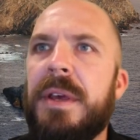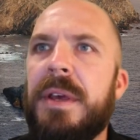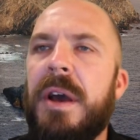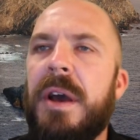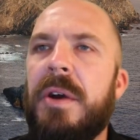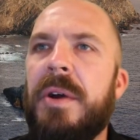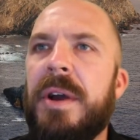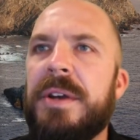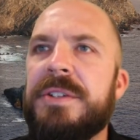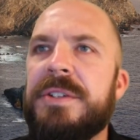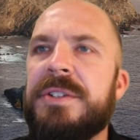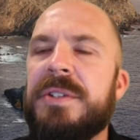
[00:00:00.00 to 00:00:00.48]

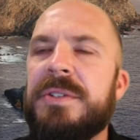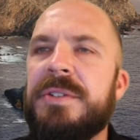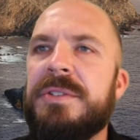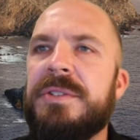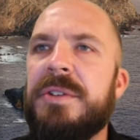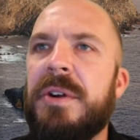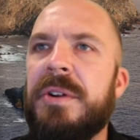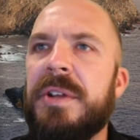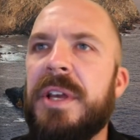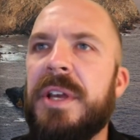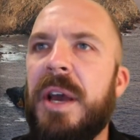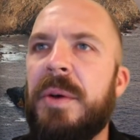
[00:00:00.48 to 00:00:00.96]
All right, so
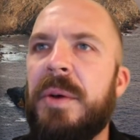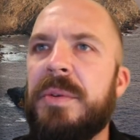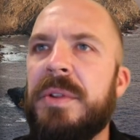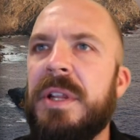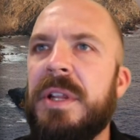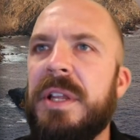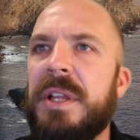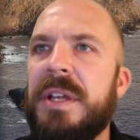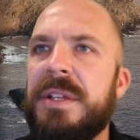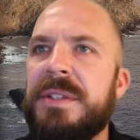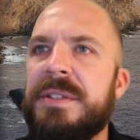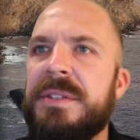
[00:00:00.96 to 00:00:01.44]
starting out with
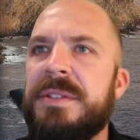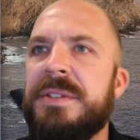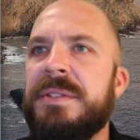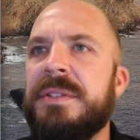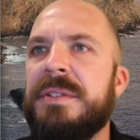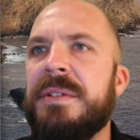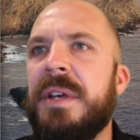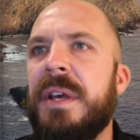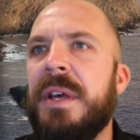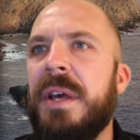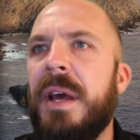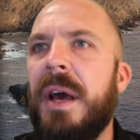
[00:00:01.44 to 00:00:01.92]
leads,
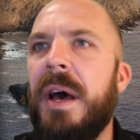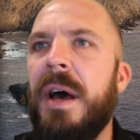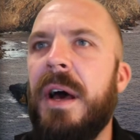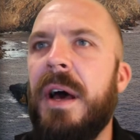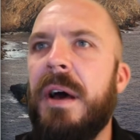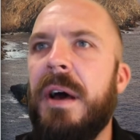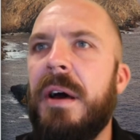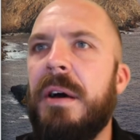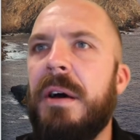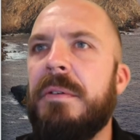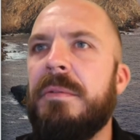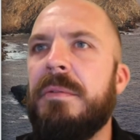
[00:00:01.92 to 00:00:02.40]

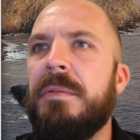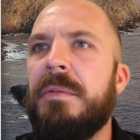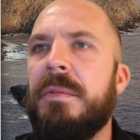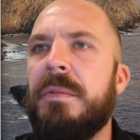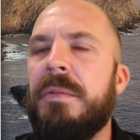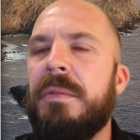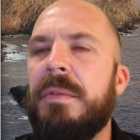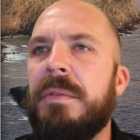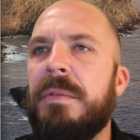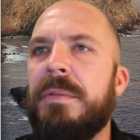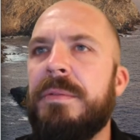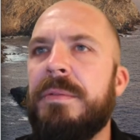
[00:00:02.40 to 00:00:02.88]
the
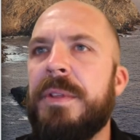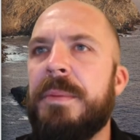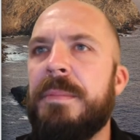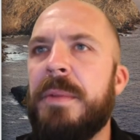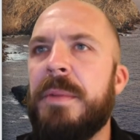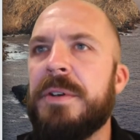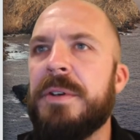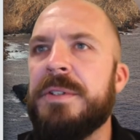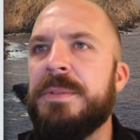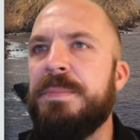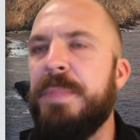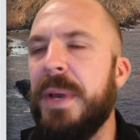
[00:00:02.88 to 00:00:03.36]

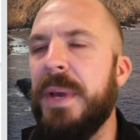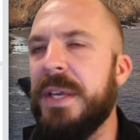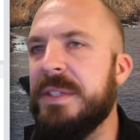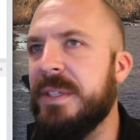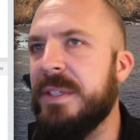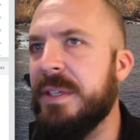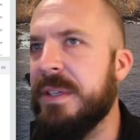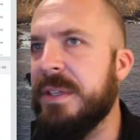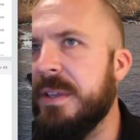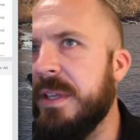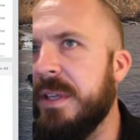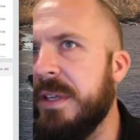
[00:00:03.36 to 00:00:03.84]
most
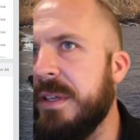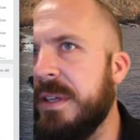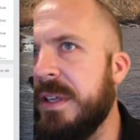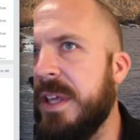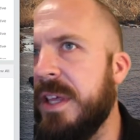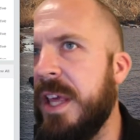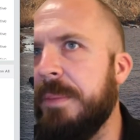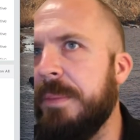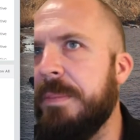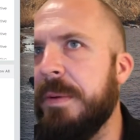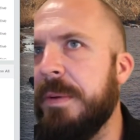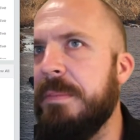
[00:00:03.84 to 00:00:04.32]
basic thing to
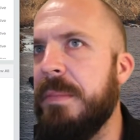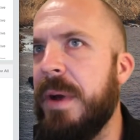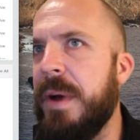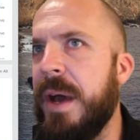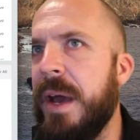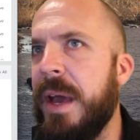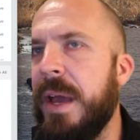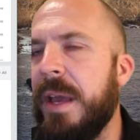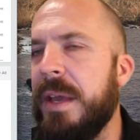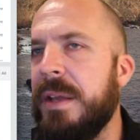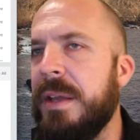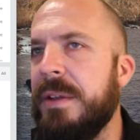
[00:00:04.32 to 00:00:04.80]
keep in
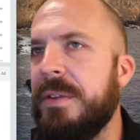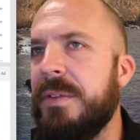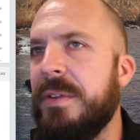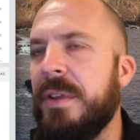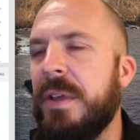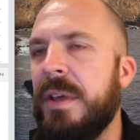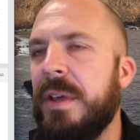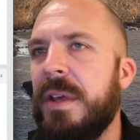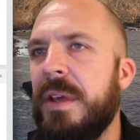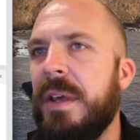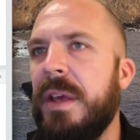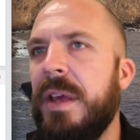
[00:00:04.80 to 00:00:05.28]
mind
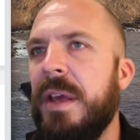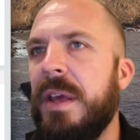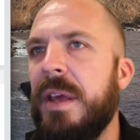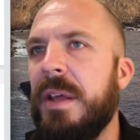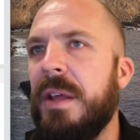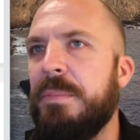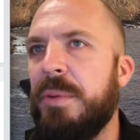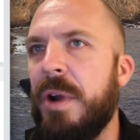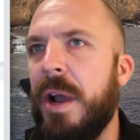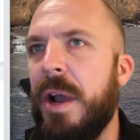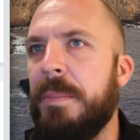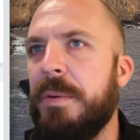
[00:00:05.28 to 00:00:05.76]

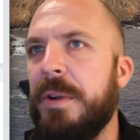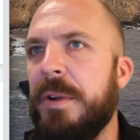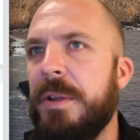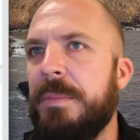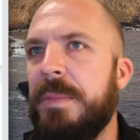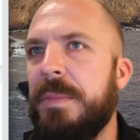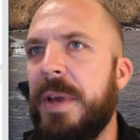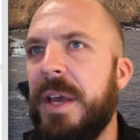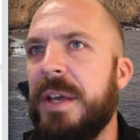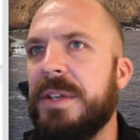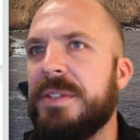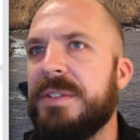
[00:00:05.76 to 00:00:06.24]
in
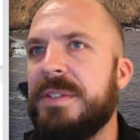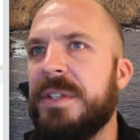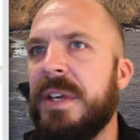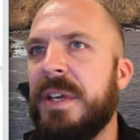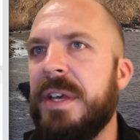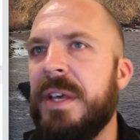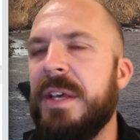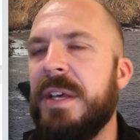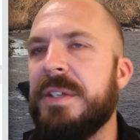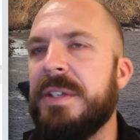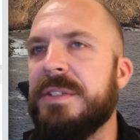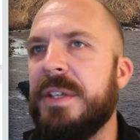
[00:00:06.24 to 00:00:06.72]
PropertyBase
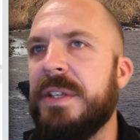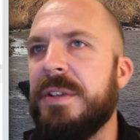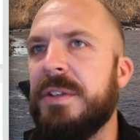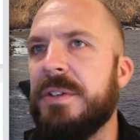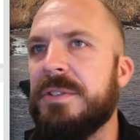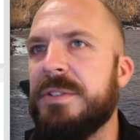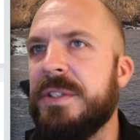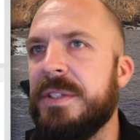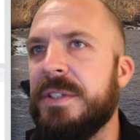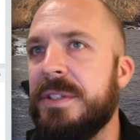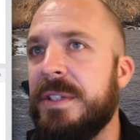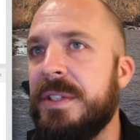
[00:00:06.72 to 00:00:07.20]
is that
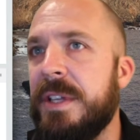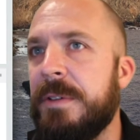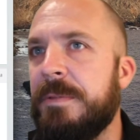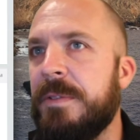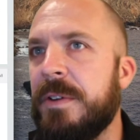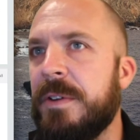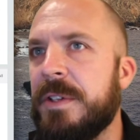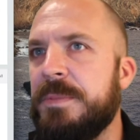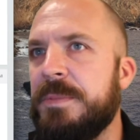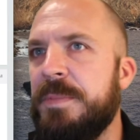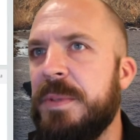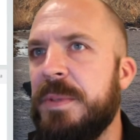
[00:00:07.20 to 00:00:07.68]
there's a
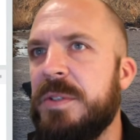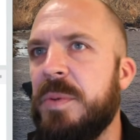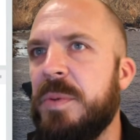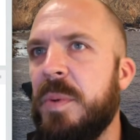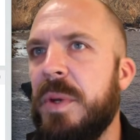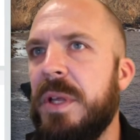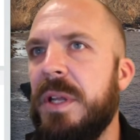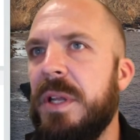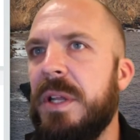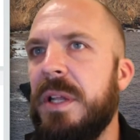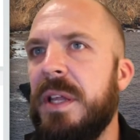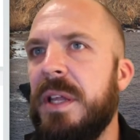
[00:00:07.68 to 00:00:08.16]
difference
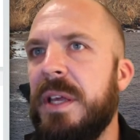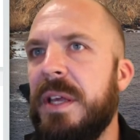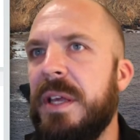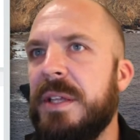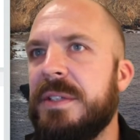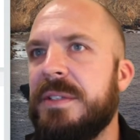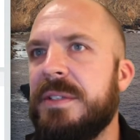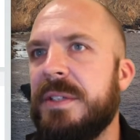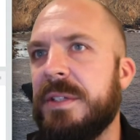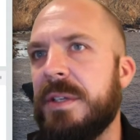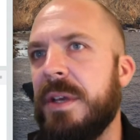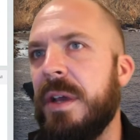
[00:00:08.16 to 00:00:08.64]
between
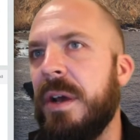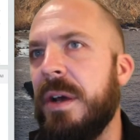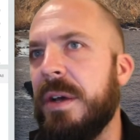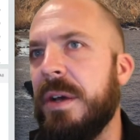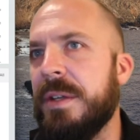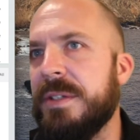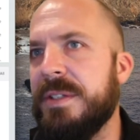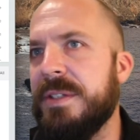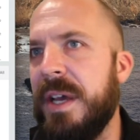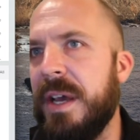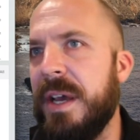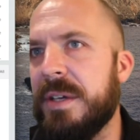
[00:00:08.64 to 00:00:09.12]
leads and
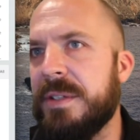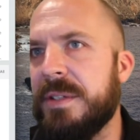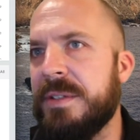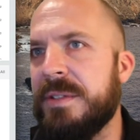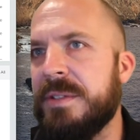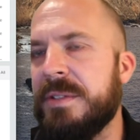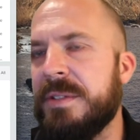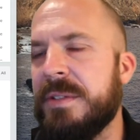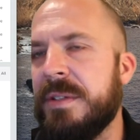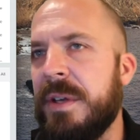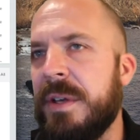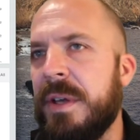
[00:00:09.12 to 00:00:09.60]

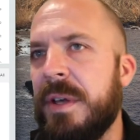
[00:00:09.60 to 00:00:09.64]
contacts.